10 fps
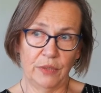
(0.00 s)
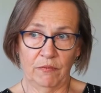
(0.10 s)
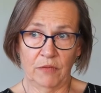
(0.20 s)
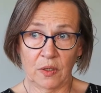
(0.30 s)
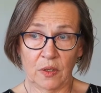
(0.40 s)

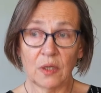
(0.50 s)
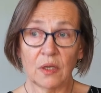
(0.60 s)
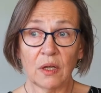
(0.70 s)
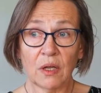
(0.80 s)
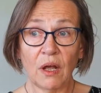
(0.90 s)
vaccine
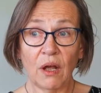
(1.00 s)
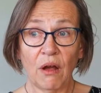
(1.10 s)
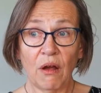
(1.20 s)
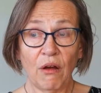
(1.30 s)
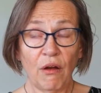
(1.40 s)
appointments,
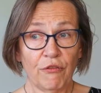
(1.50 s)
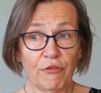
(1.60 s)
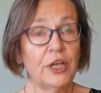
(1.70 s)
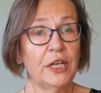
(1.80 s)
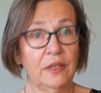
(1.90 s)
for
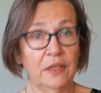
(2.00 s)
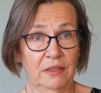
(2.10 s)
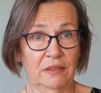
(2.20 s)
example,